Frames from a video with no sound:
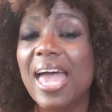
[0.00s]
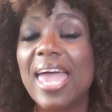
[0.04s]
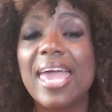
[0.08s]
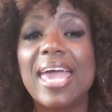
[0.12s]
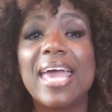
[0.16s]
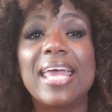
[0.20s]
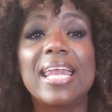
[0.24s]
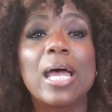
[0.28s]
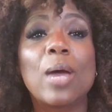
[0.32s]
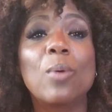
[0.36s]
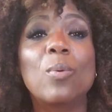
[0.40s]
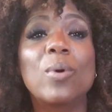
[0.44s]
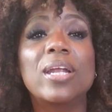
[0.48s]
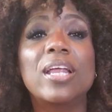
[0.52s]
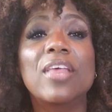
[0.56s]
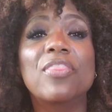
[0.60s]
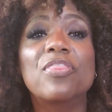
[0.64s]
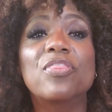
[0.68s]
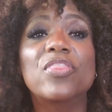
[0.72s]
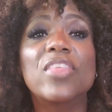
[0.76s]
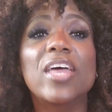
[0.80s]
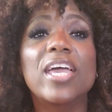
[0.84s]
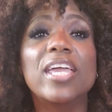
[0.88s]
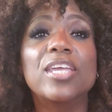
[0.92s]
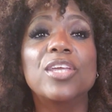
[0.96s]
And I want to
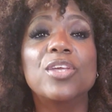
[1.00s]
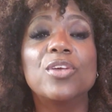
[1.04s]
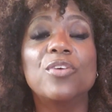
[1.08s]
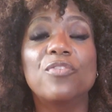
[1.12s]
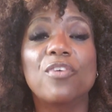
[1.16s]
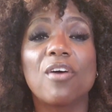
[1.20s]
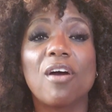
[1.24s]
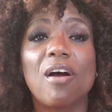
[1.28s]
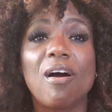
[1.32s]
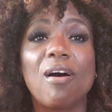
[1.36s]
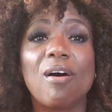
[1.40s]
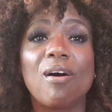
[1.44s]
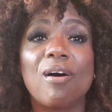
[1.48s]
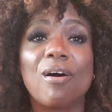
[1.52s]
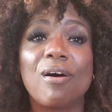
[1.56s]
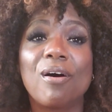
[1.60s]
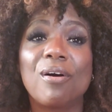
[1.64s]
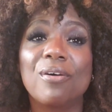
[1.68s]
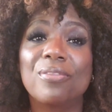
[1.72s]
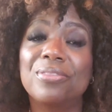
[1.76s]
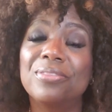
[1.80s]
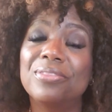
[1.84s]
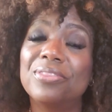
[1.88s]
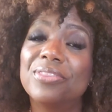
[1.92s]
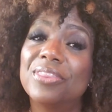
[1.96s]
thank you for
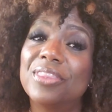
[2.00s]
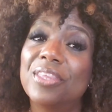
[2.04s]
all